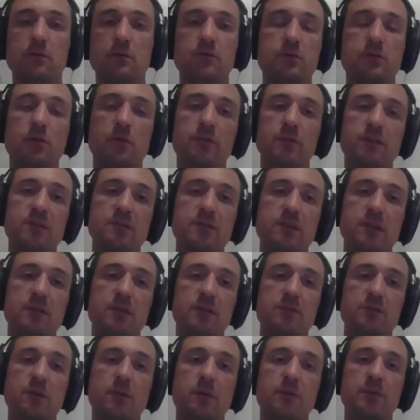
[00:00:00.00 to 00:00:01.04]
to solve these
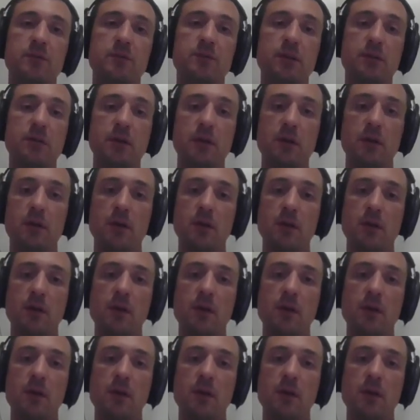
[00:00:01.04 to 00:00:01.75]
levels optimally.